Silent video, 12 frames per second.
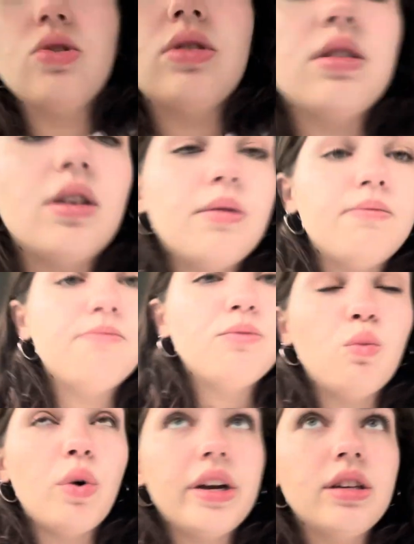just a
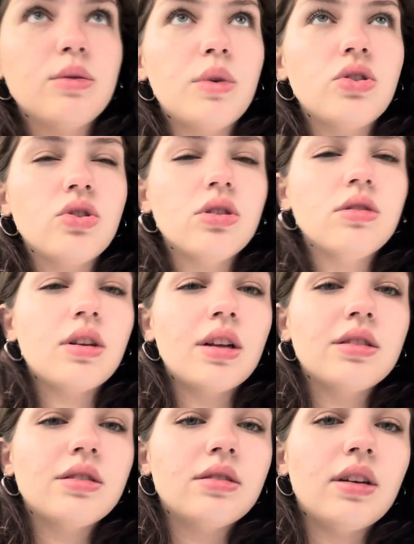white sweatshirt
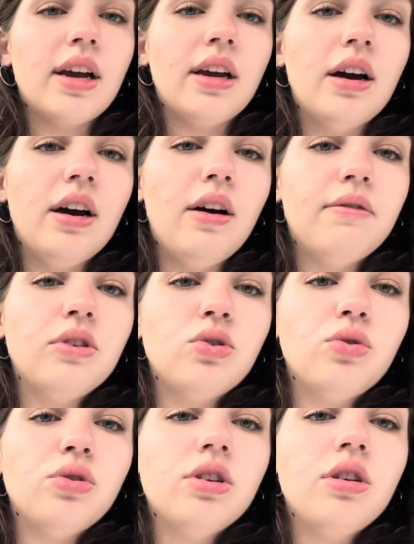that's I cut off the
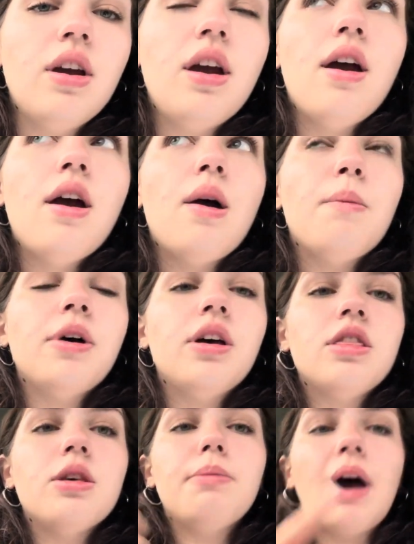shoulder,
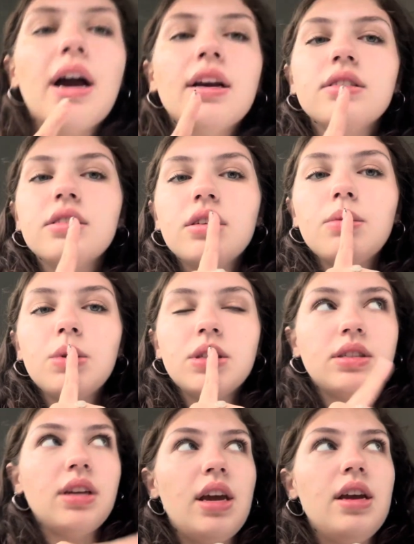but the back is a little bit
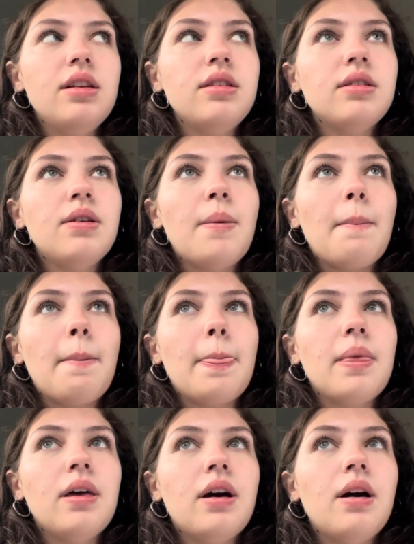stained
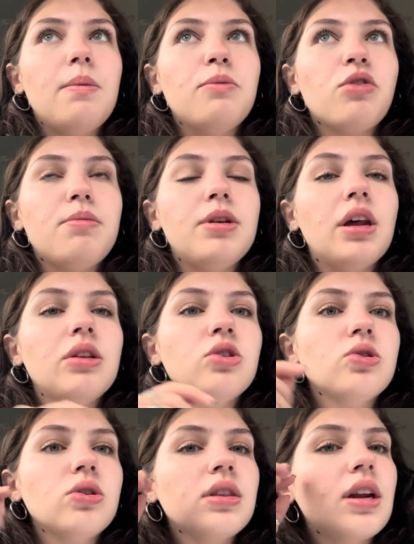um, from another
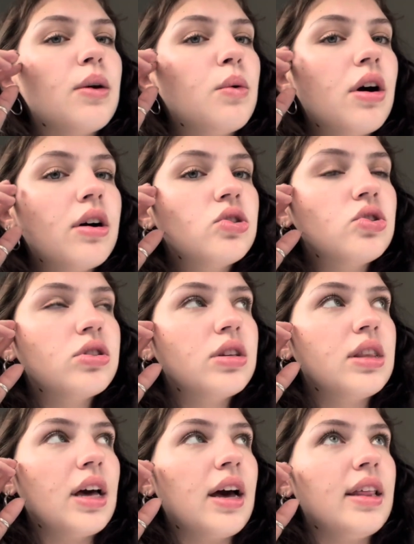shirt that I washed
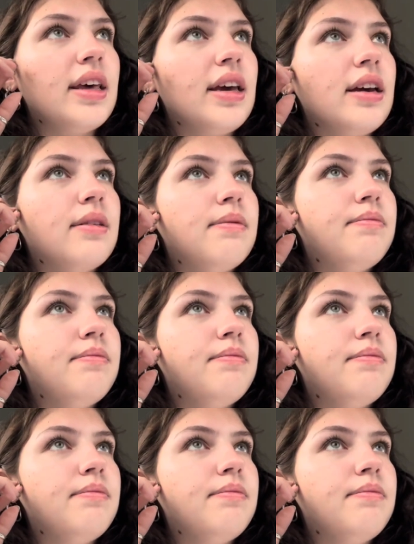that like